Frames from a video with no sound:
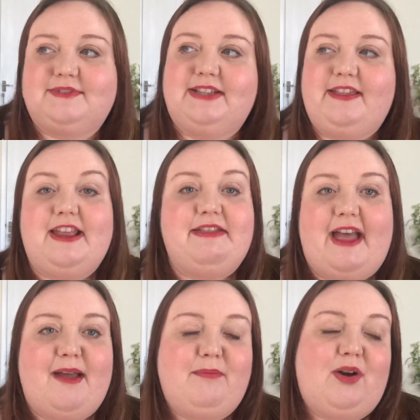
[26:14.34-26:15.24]
than
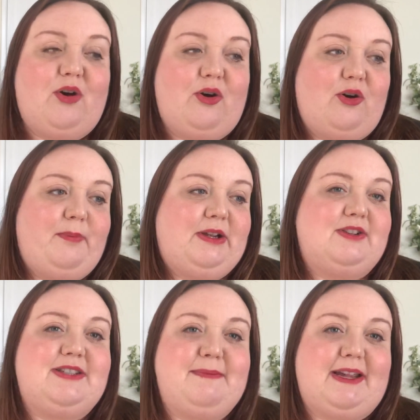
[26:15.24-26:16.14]
them, or
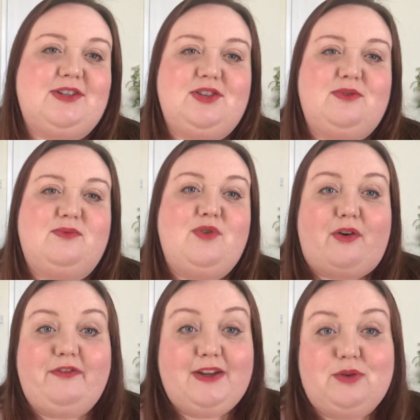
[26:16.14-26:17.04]
because it makes you not
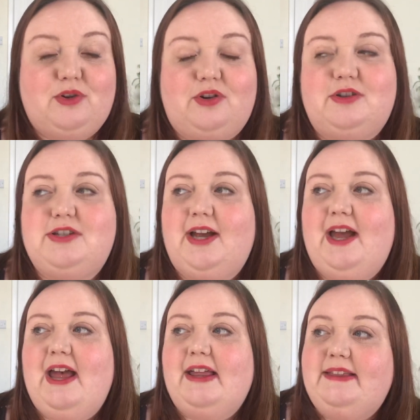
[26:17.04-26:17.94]
feel good,
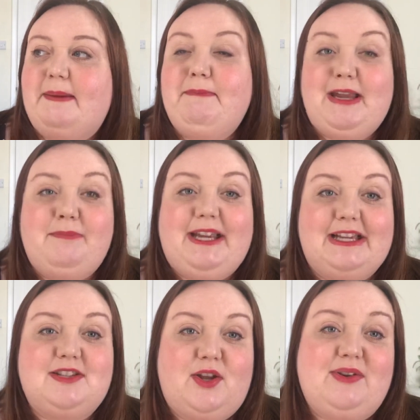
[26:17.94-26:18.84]
then maybe
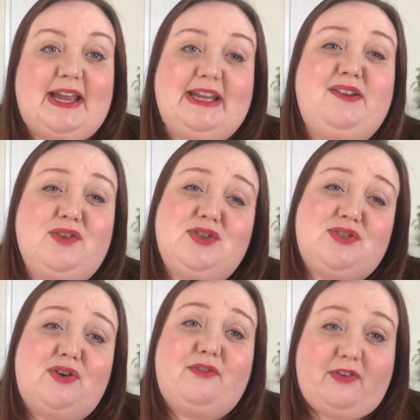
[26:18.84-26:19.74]
it's okay if you just
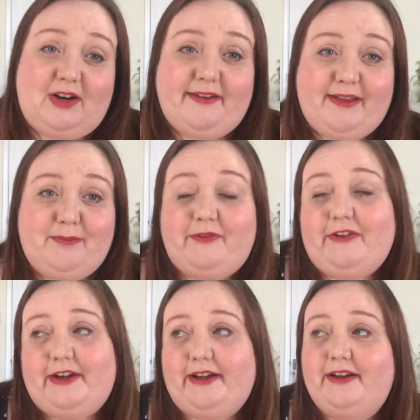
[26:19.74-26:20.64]
unfollow them
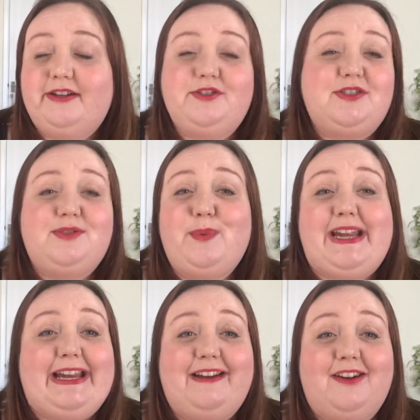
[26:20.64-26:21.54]
for just a
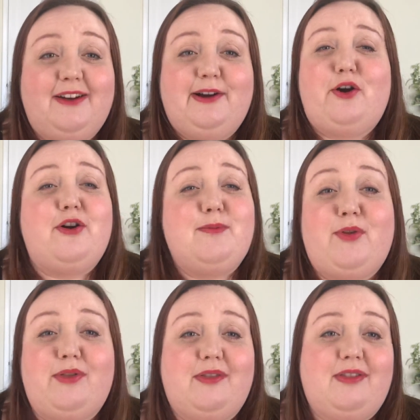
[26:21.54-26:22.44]
week or a
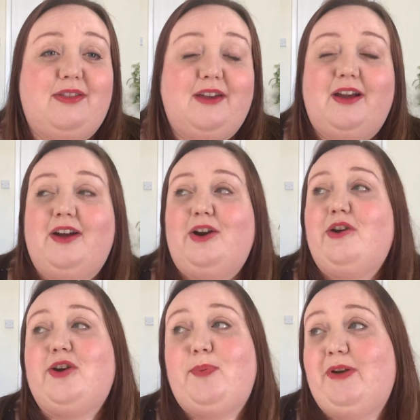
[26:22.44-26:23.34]
month or a
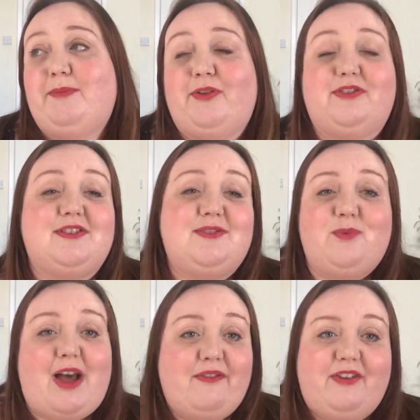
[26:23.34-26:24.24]
couple of months,
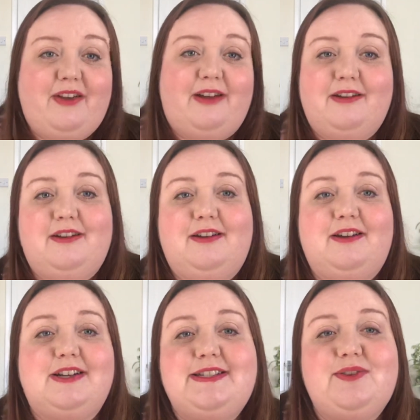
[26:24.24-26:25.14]
whatever,
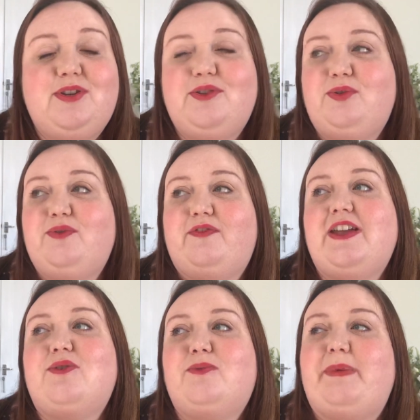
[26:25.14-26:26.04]
until you
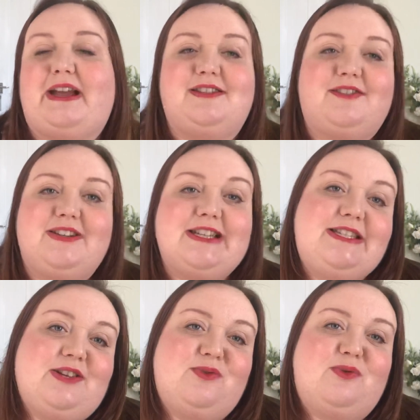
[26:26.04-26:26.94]
feel better and
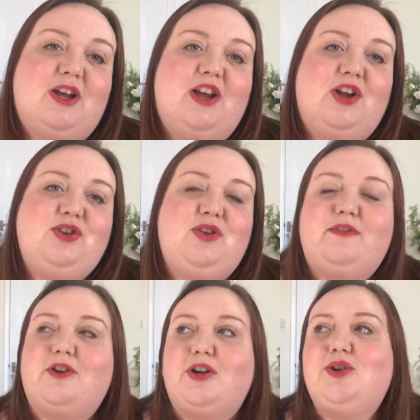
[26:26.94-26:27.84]
until
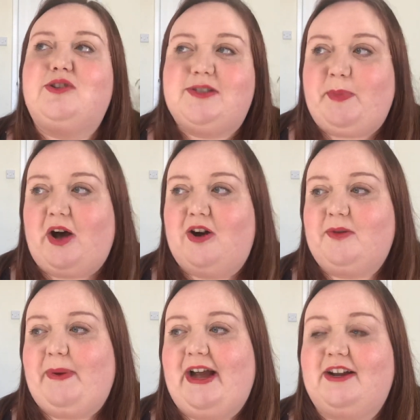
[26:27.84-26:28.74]
you've got your
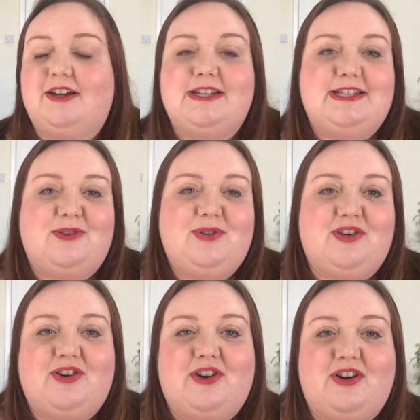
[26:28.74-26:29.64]
spark back and until
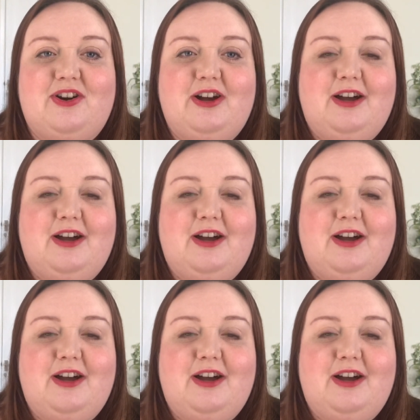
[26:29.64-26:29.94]
you're,